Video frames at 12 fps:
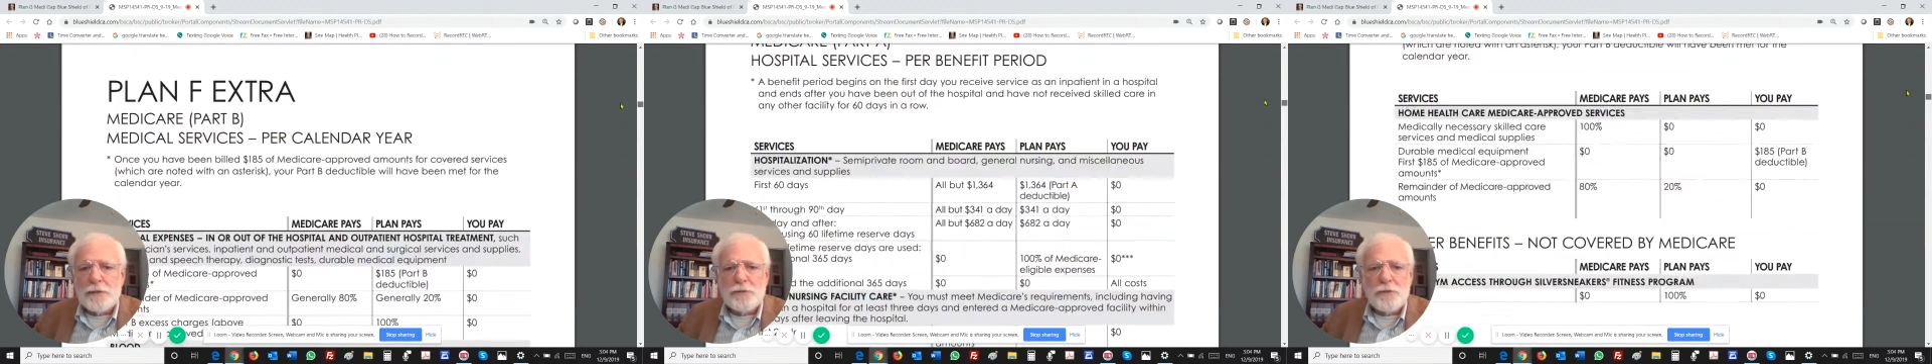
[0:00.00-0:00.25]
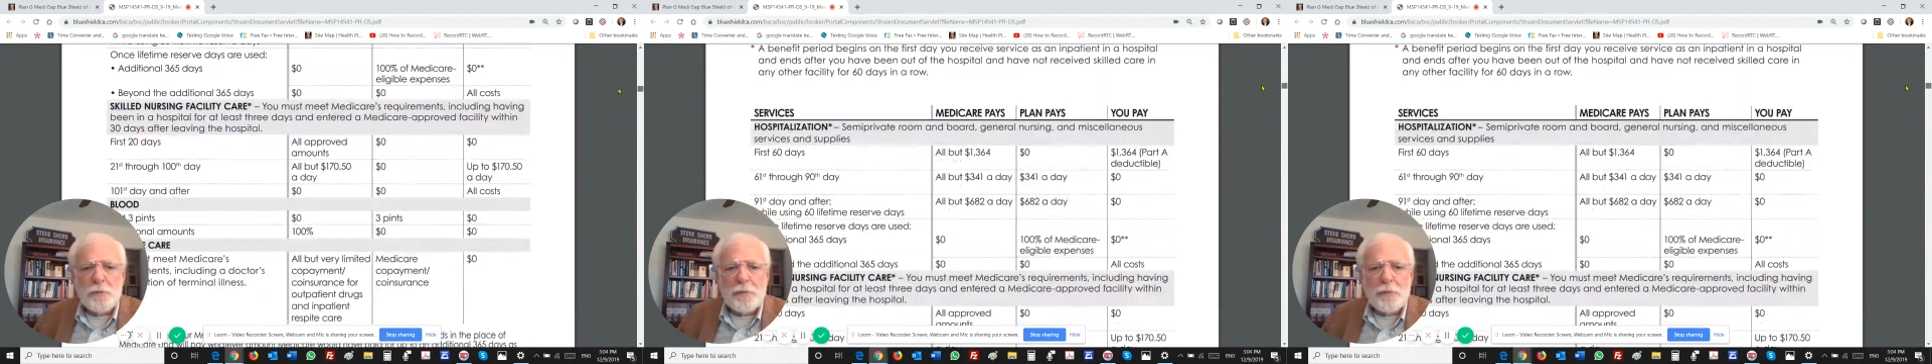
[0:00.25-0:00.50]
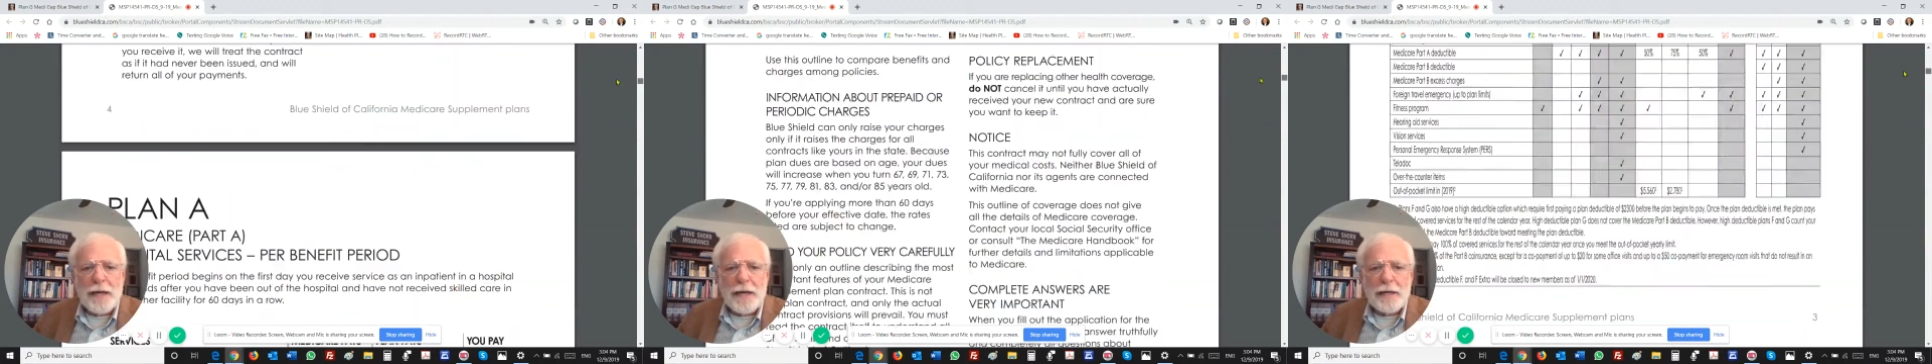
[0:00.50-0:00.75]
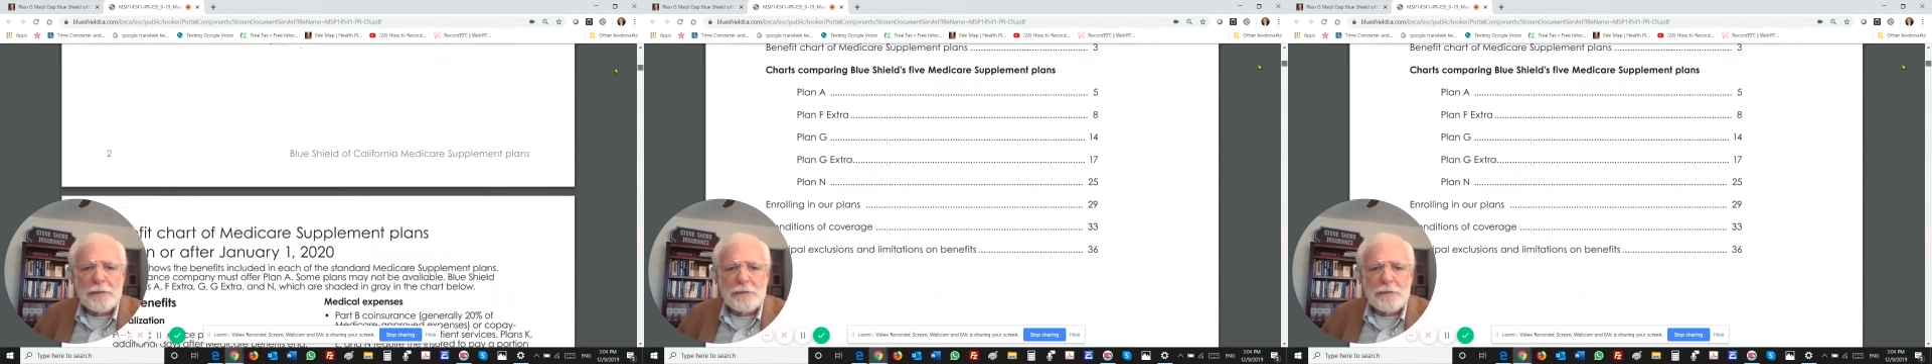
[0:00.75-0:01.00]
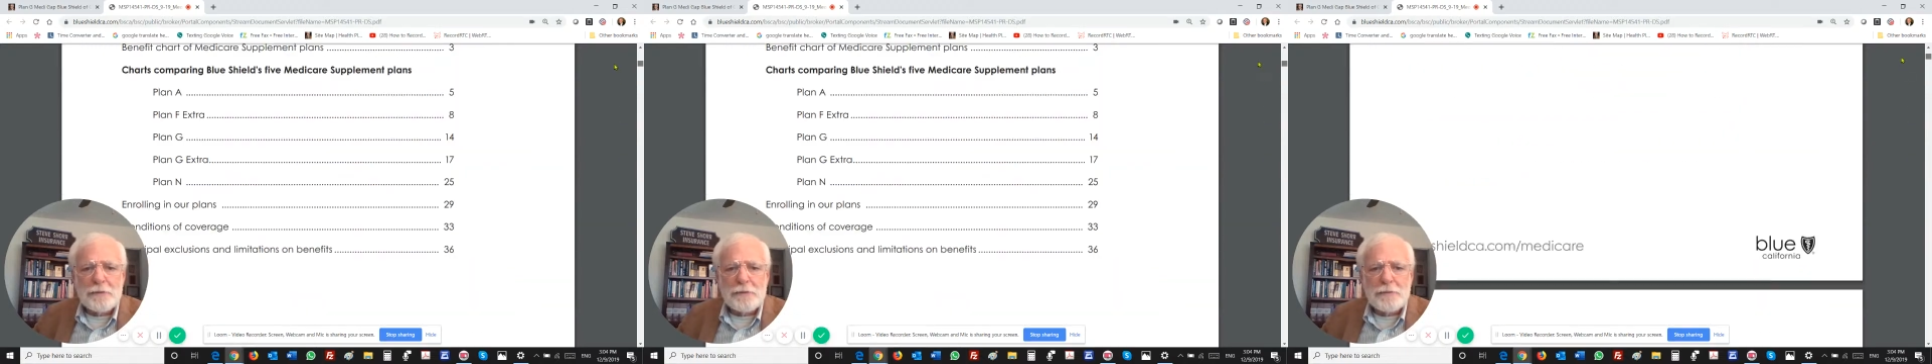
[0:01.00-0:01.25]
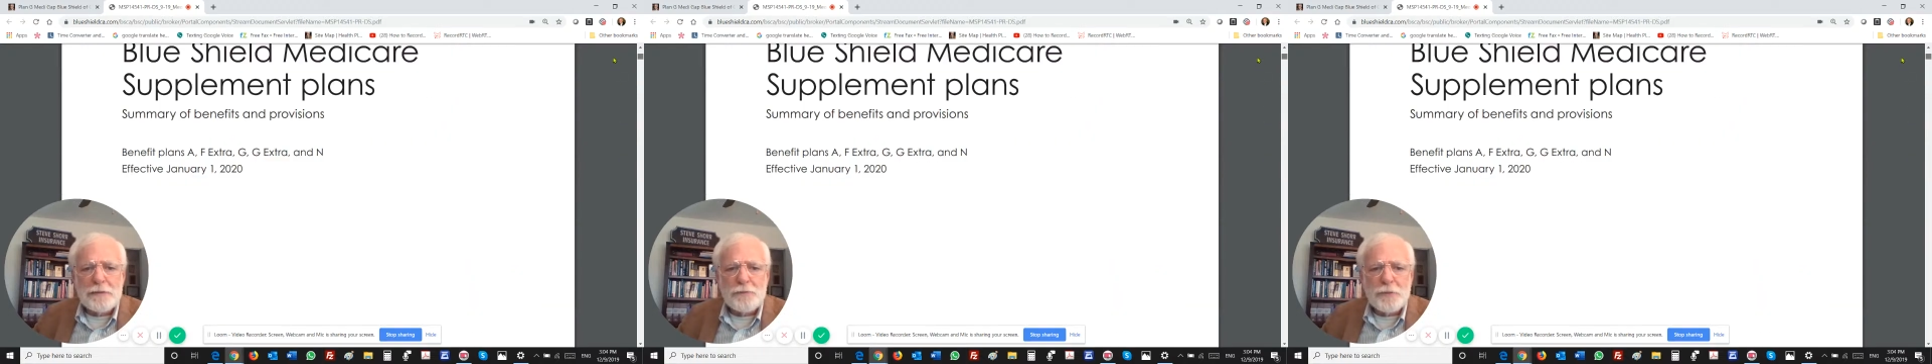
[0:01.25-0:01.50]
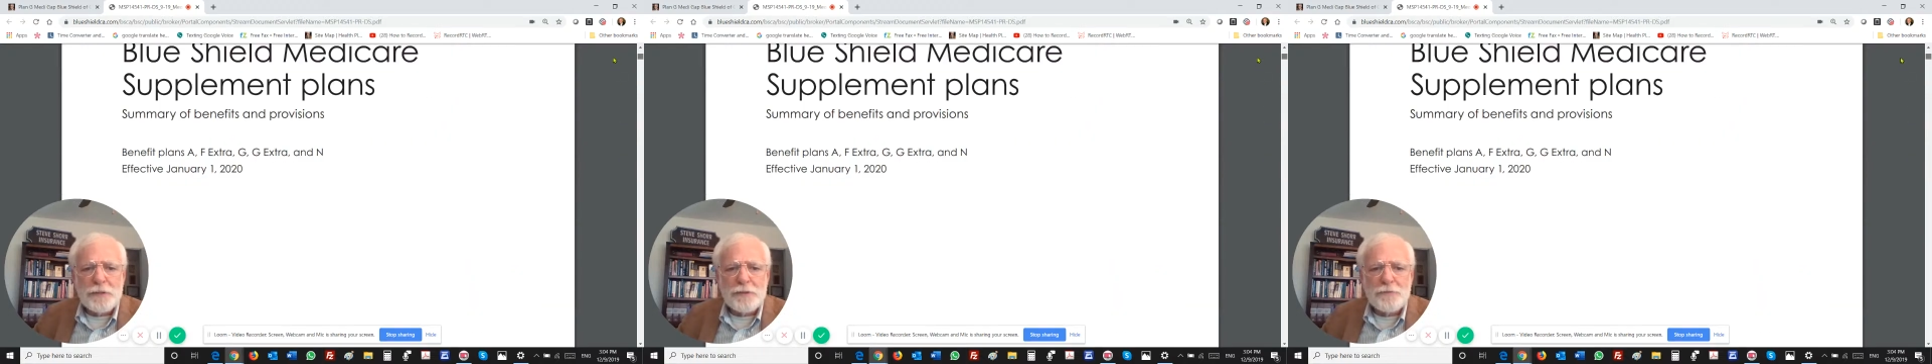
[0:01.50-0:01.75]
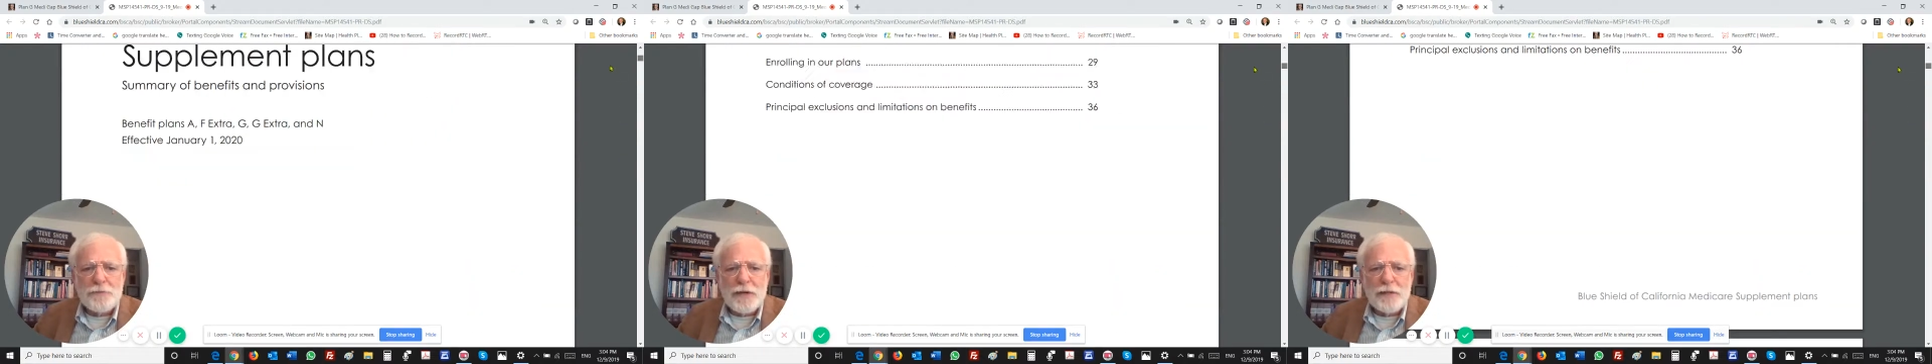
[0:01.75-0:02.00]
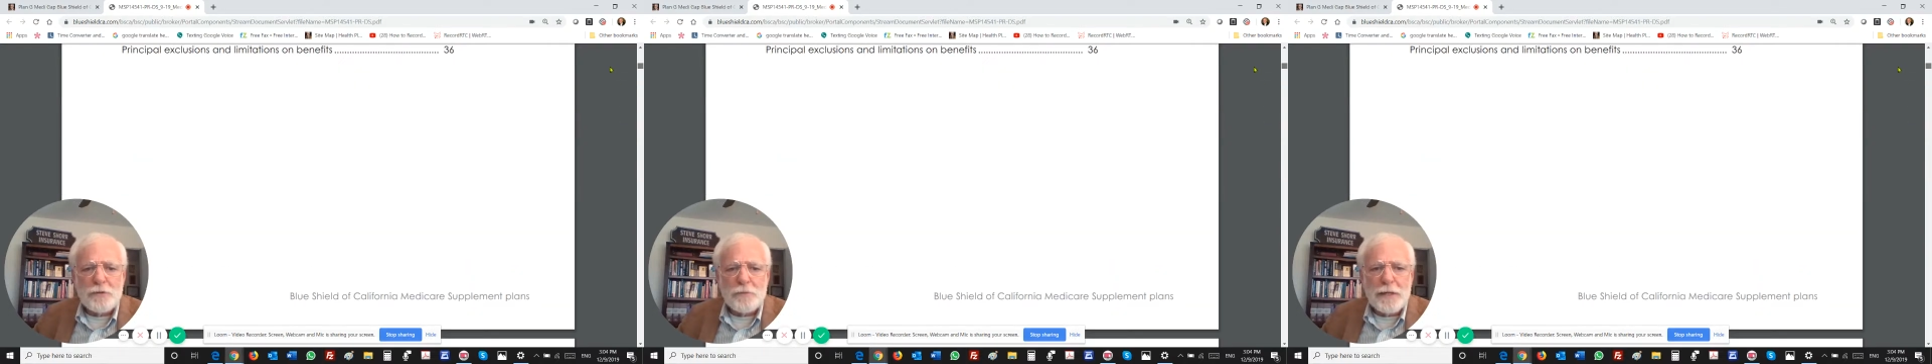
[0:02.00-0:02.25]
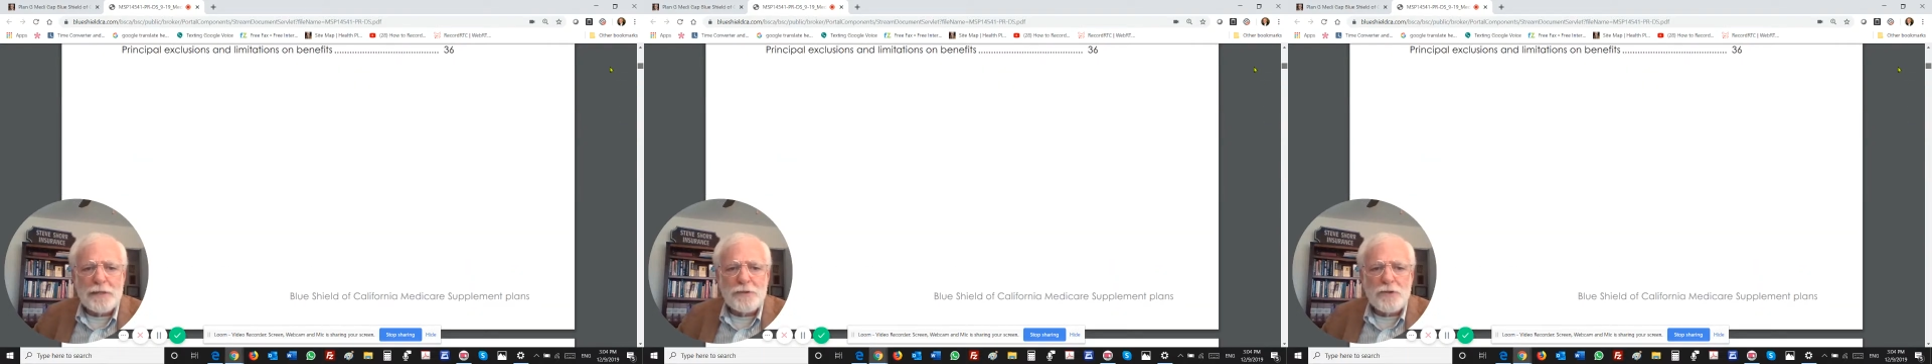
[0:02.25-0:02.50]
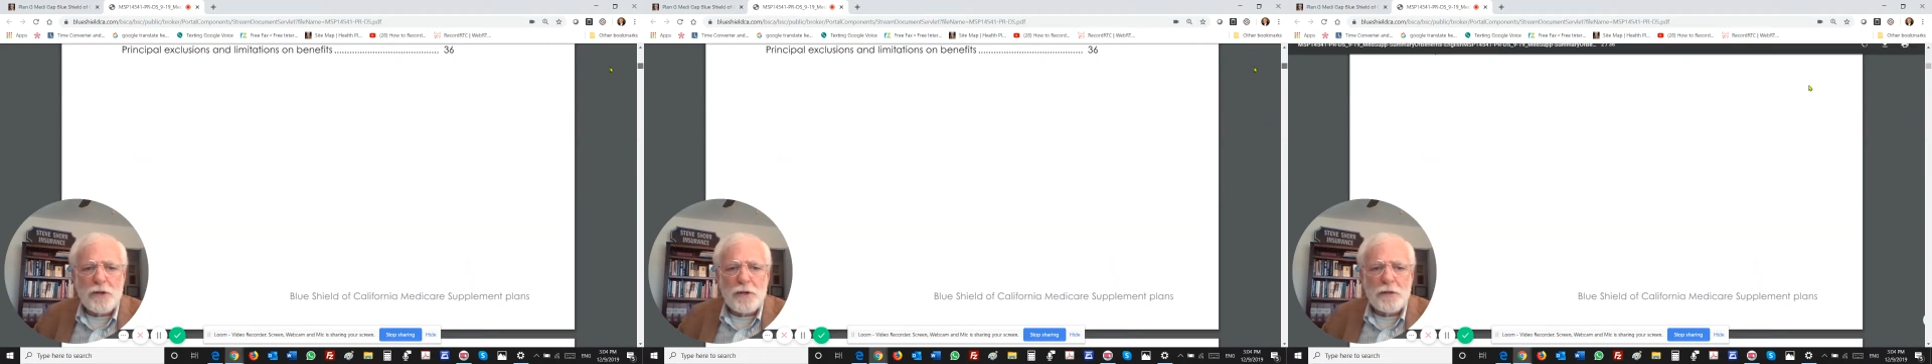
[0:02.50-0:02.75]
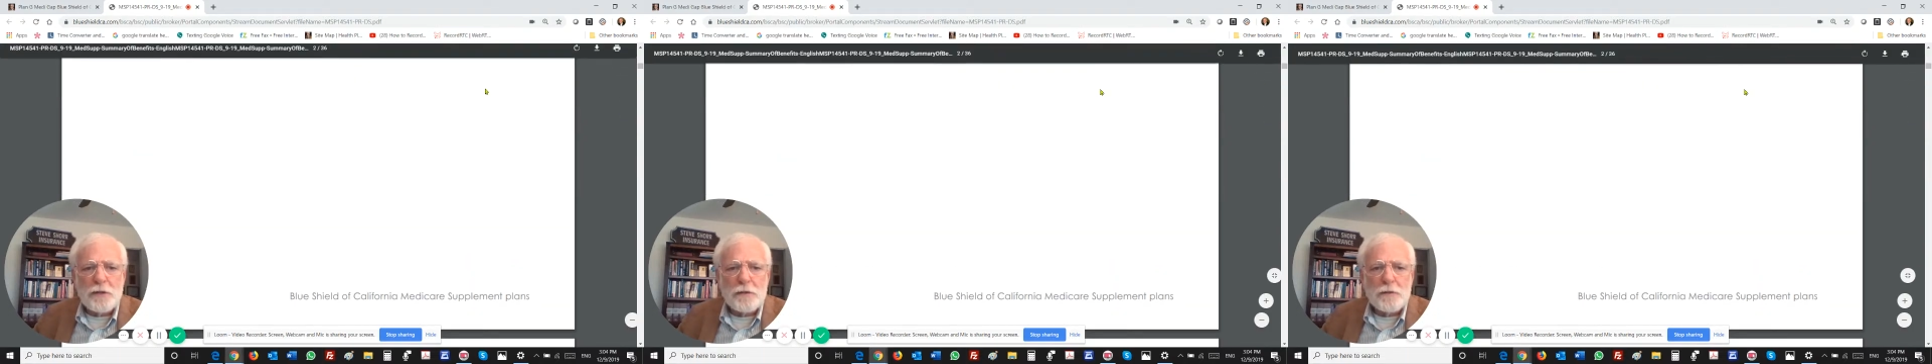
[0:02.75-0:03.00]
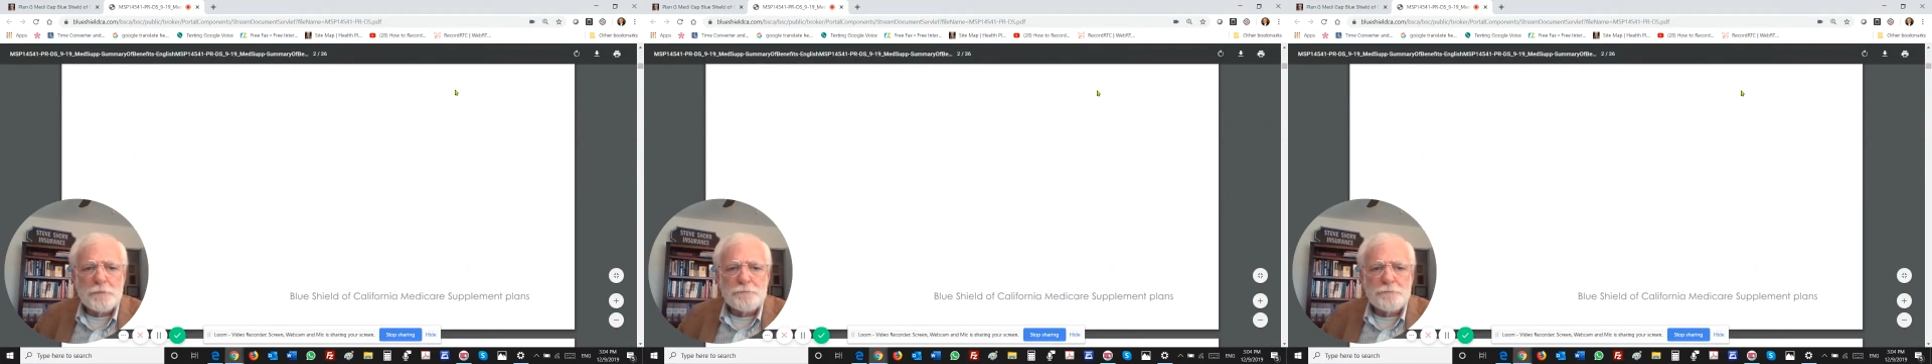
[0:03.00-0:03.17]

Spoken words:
let's go back and see if we can find a rate chart.